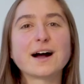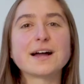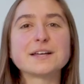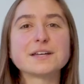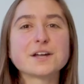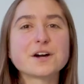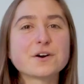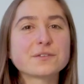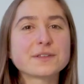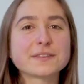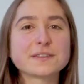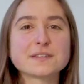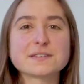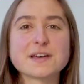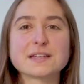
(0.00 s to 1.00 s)
I know
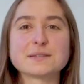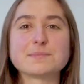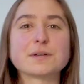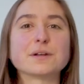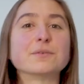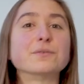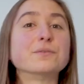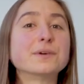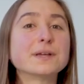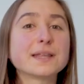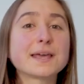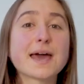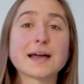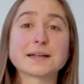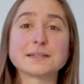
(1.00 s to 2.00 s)
that this has been a
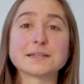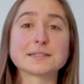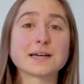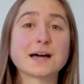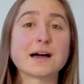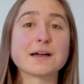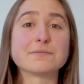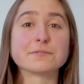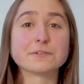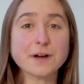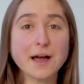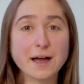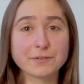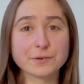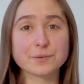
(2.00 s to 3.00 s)
really hectic time
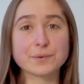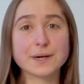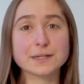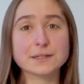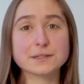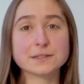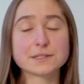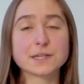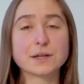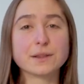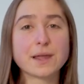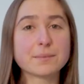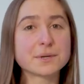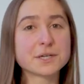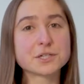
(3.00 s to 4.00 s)
for everyone, so
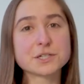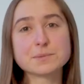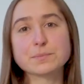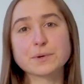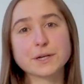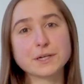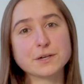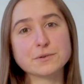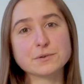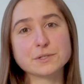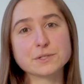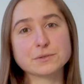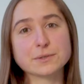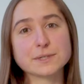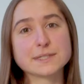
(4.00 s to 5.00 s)
let me just bring you
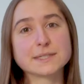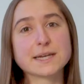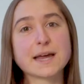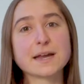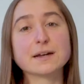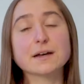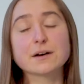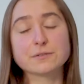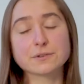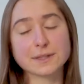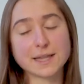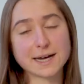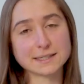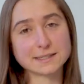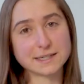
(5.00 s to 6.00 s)
into a state of
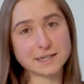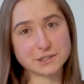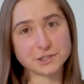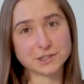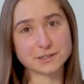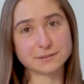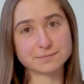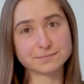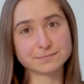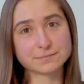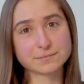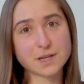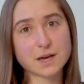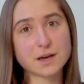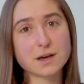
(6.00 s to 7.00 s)

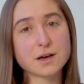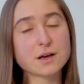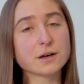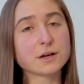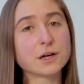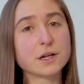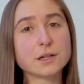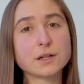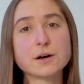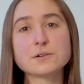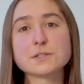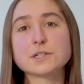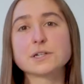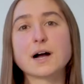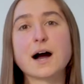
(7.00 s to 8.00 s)
relaxation.
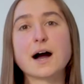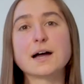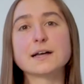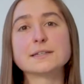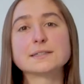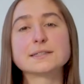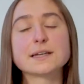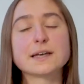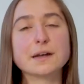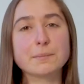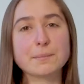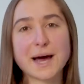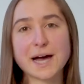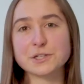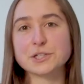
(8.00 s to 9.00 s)
Close your eyes and
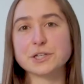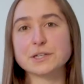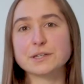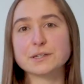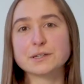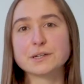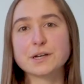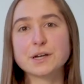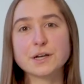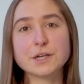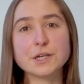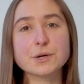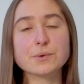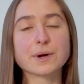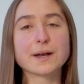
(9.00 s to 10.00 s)
imagine
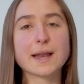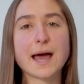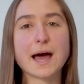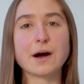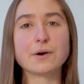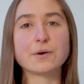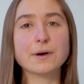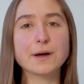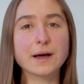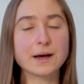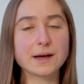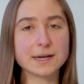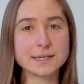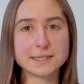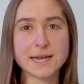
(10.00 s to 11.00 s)
you are now
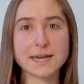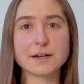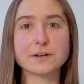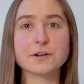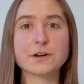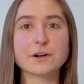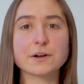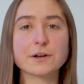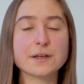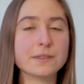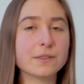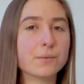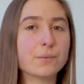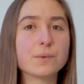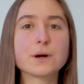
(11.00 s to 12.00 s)
a data nerd
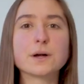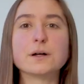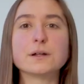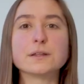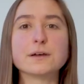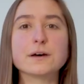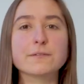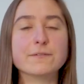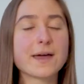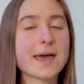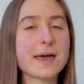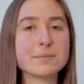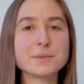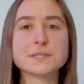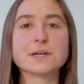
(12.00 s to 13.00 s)
in the world of
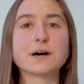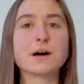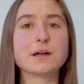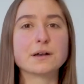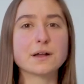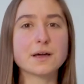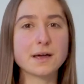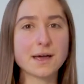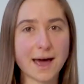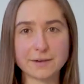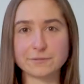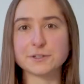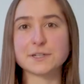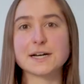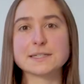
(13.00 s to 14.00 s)
Amazon
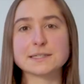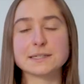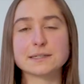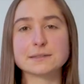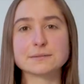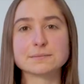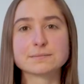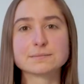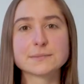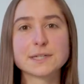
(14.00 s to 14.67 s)
advertising.